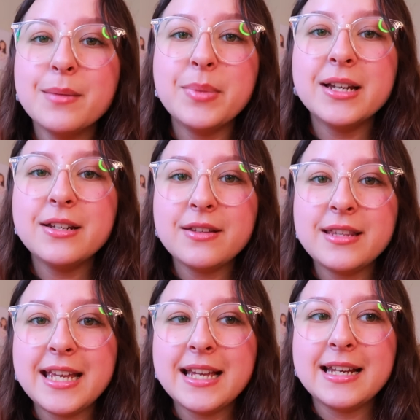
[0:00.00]
But another
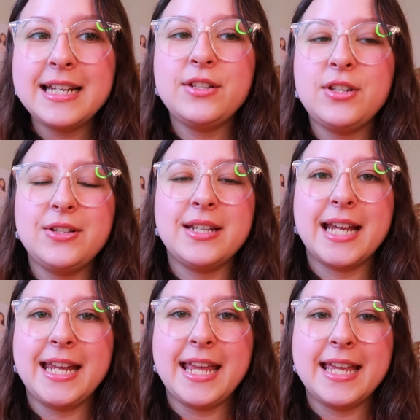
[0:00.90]
thing I need to do
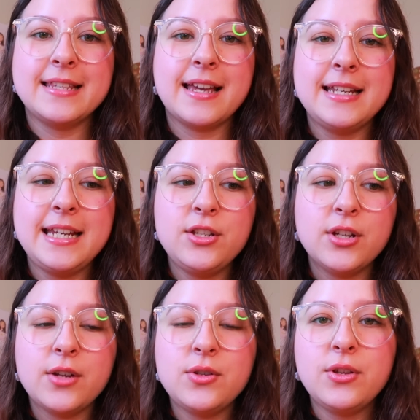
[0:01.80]
today is I need to
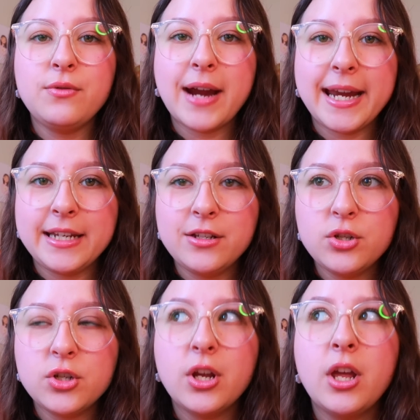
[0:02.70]
go to the
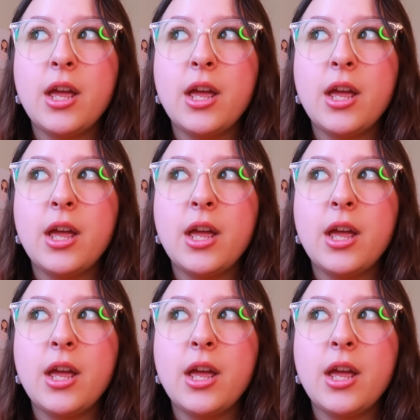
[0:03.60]
range,